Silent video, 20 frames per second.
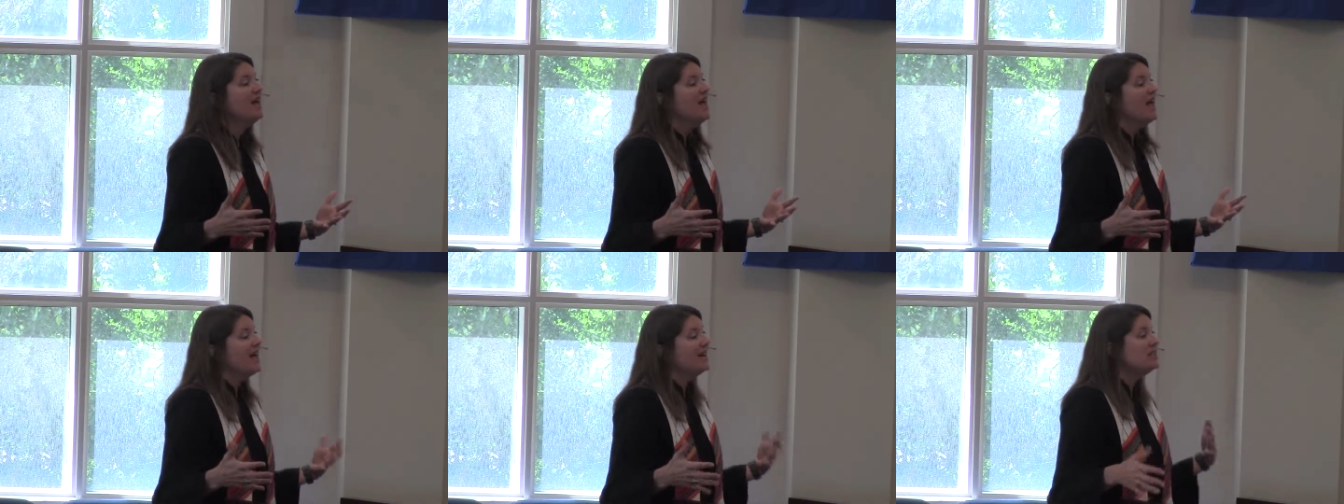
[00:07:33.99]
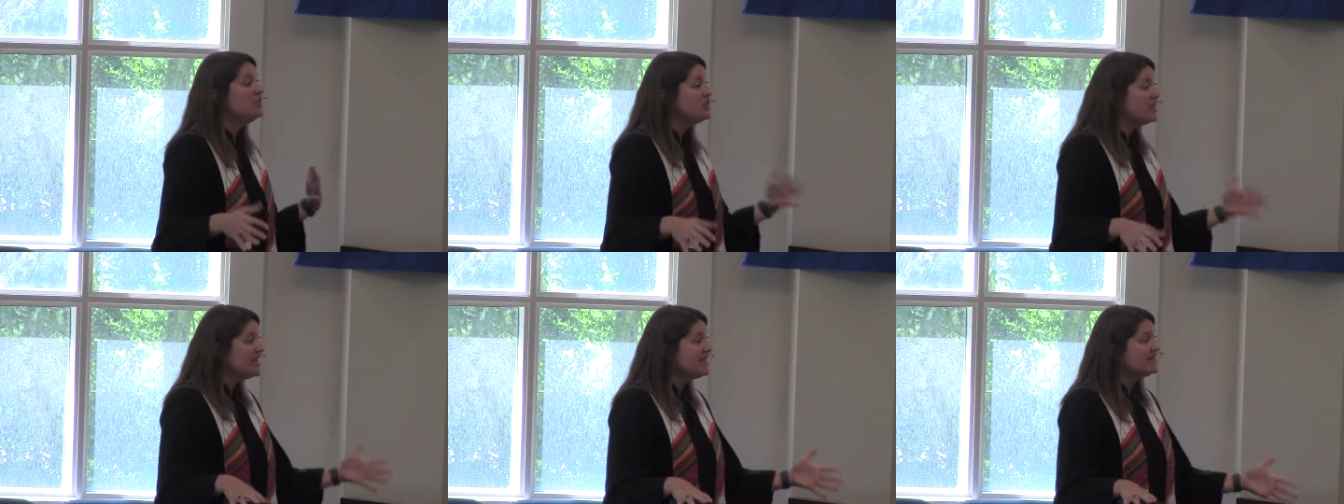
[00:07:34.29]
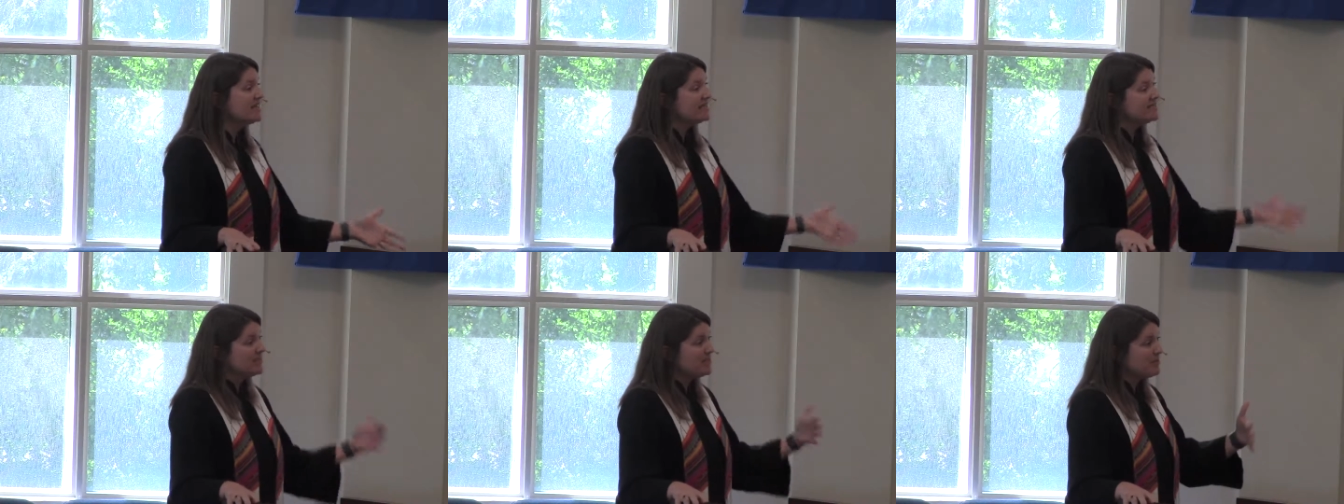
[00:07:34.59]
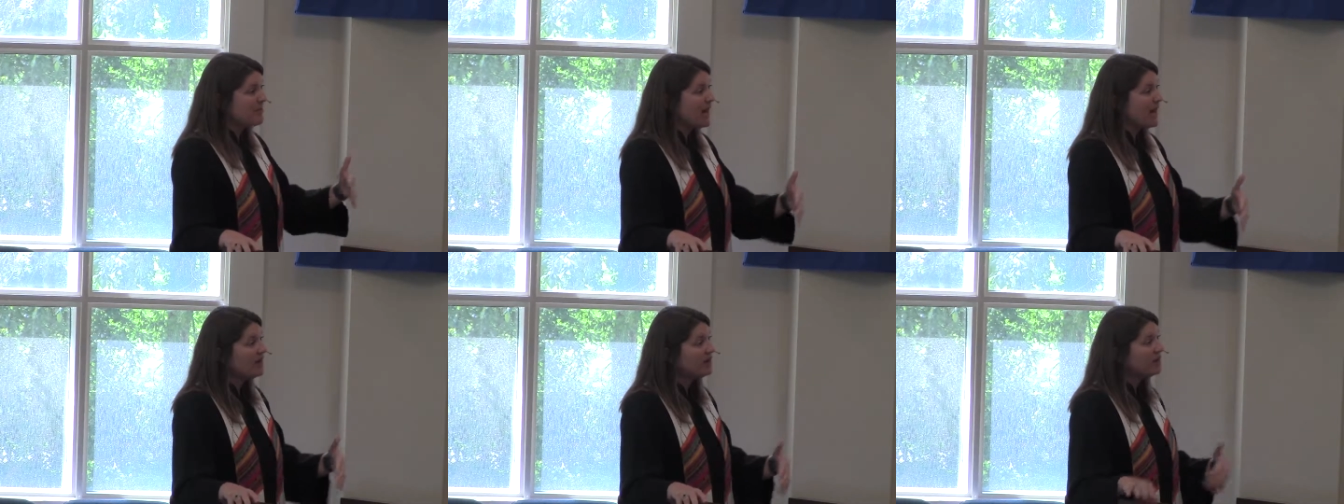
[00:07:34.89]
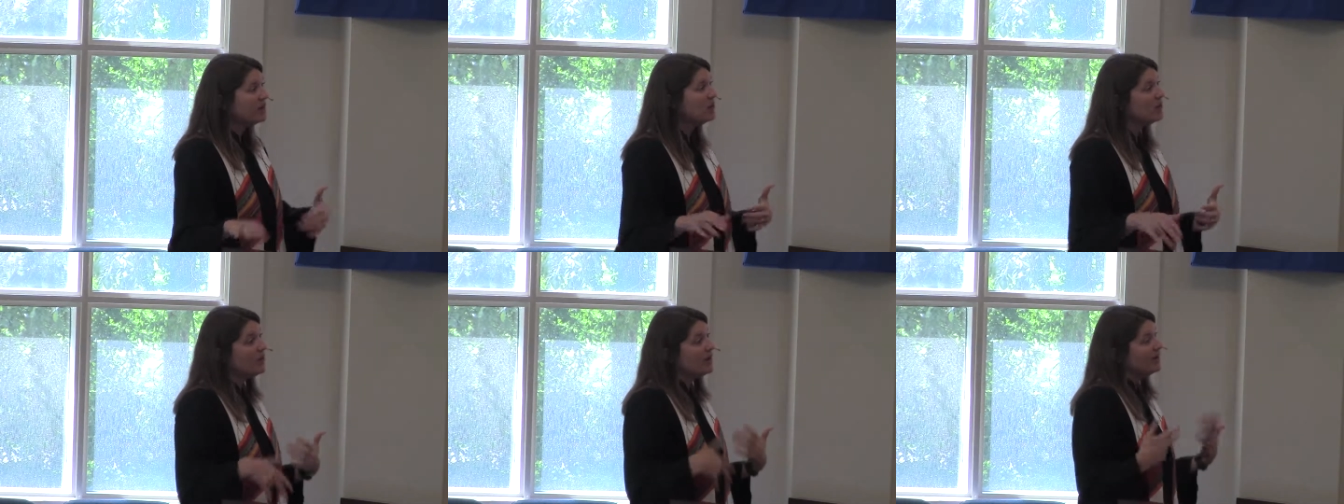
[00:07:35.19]
And Jesus in
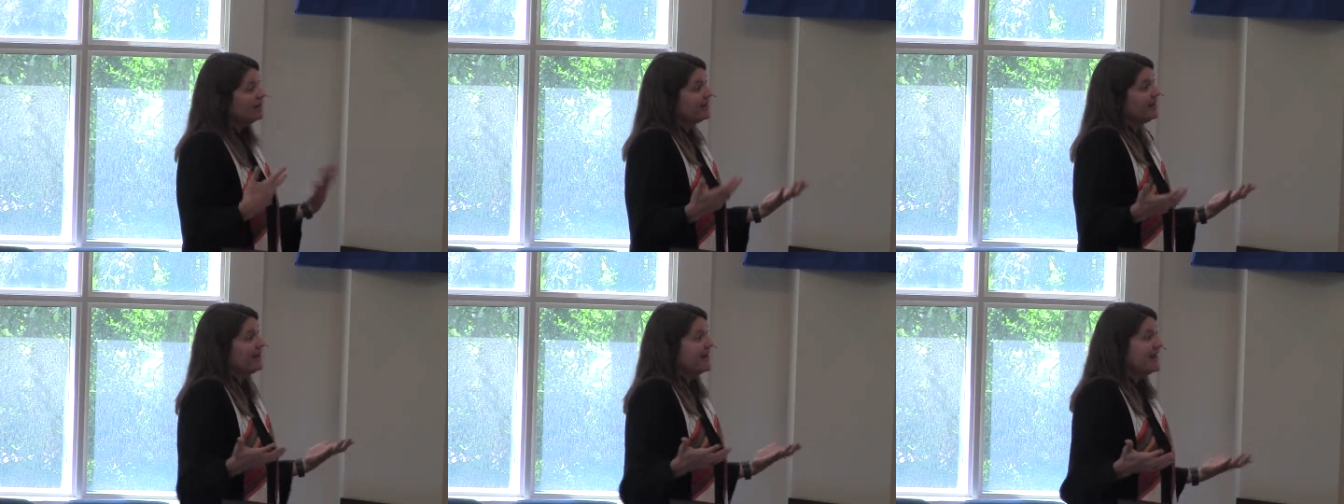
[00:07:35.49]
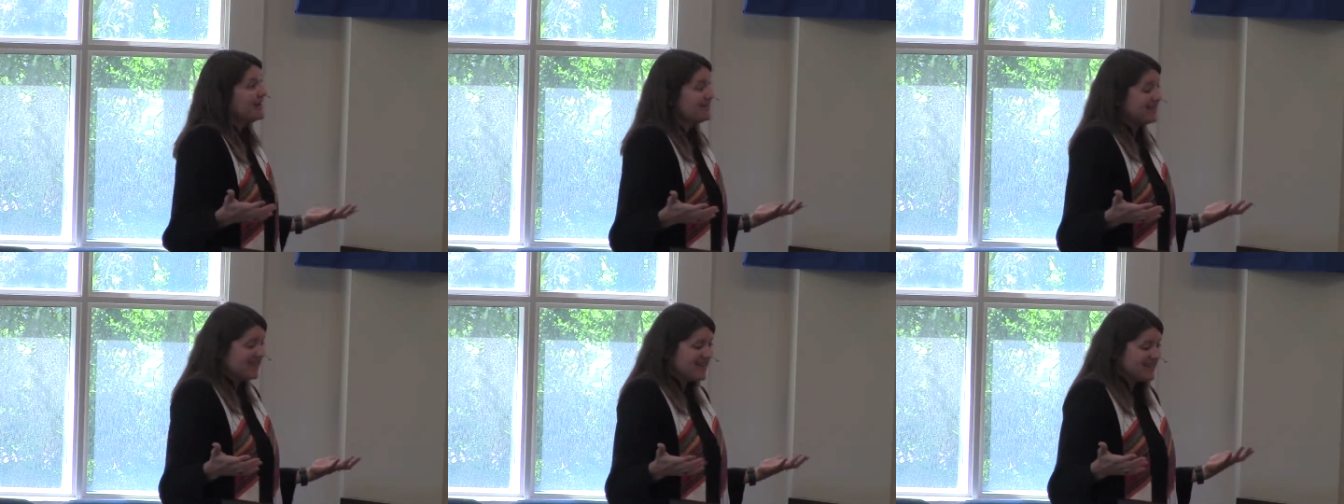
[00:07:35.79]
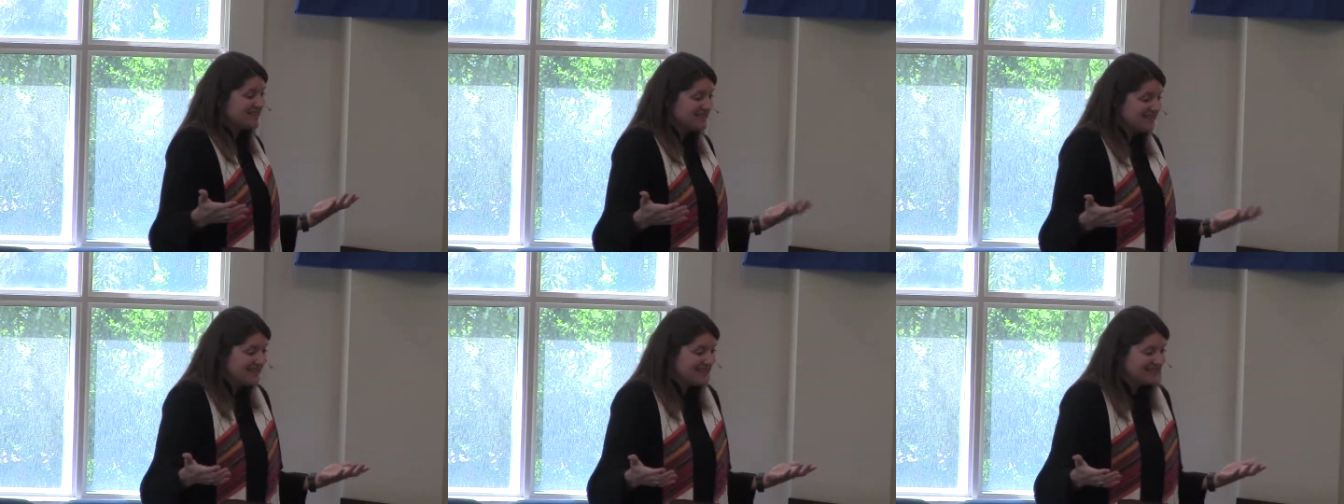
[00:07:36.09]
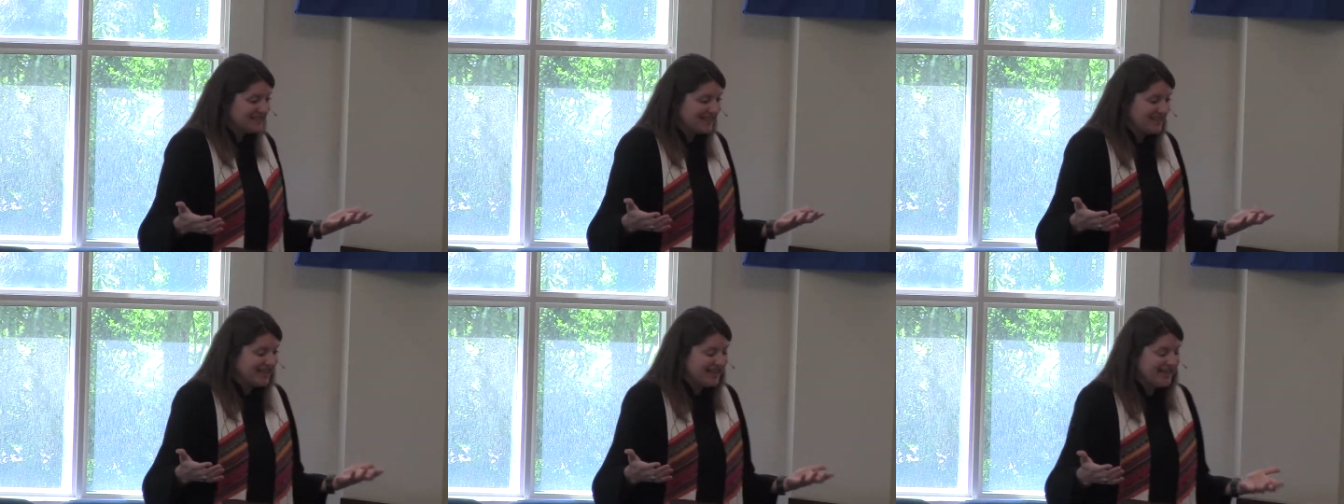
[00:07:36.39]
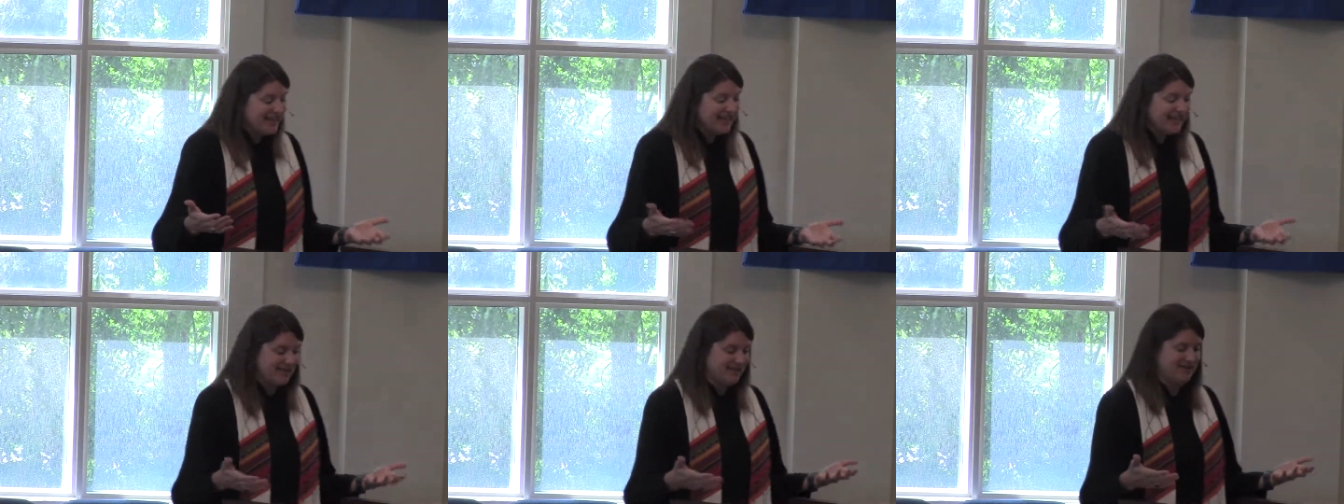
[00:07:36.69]
Matthew, well, he does this
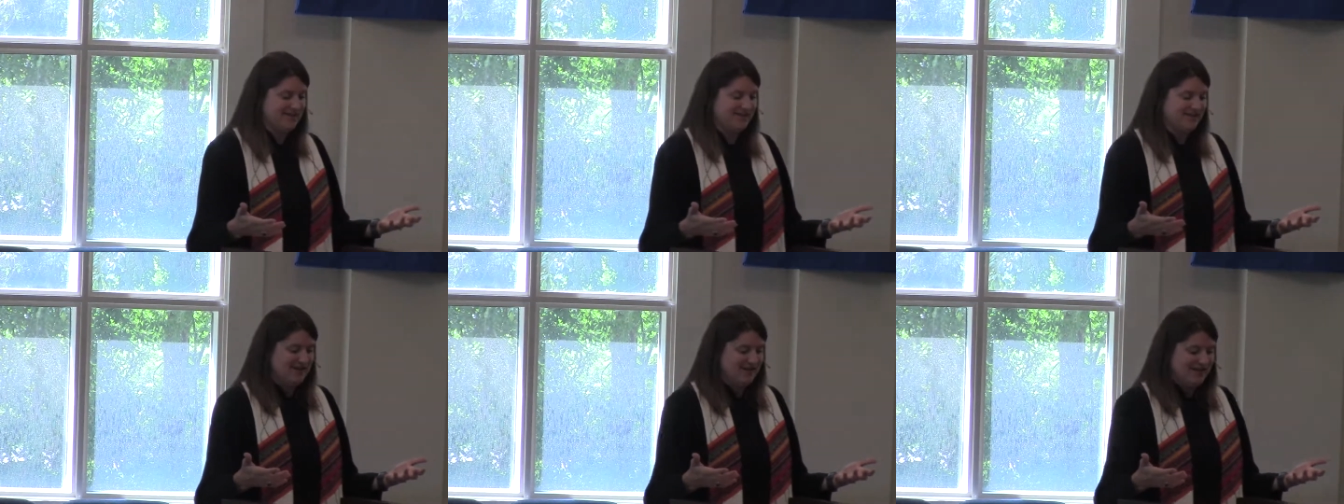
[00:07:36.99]
again.